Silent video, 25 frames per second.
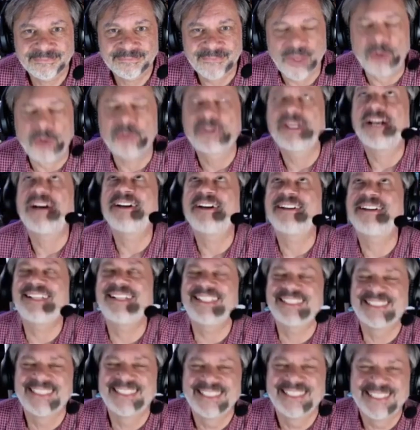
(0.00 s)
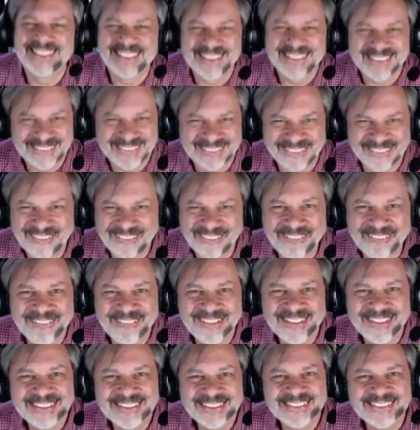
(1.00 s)
So, and I remember we've had
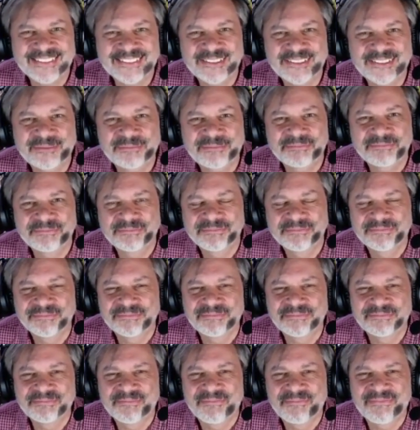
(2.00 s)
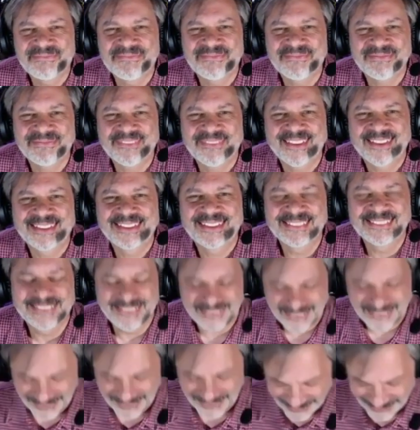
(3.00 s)
to at various booths
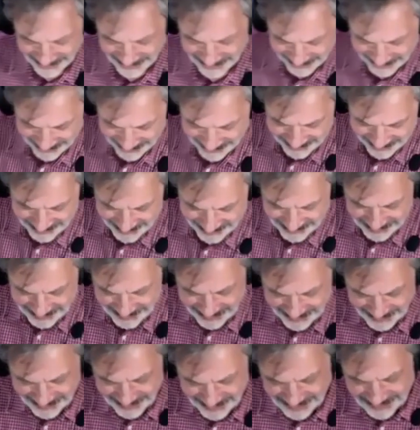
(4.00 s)
when Steve and you are there with